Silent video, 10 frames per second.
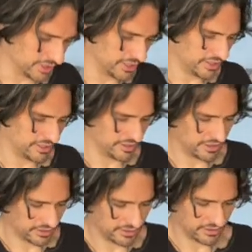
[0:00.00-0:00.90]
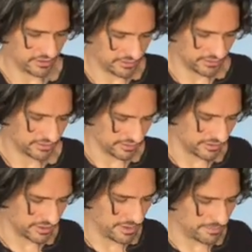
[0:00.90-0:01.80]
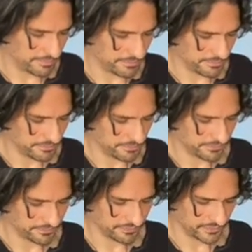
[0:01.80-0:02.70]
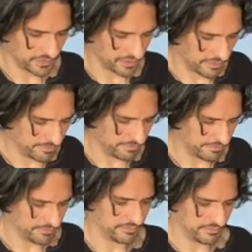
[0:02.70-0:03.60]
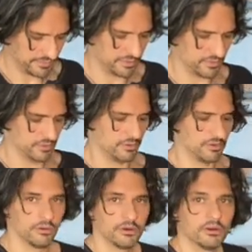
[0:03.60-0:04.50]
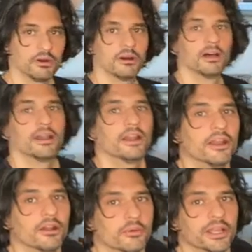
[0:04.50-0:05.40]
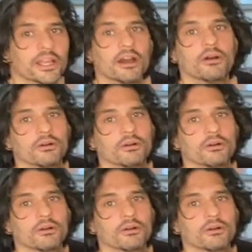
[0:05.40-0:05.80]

you can come up. You come up. Oh, there we go.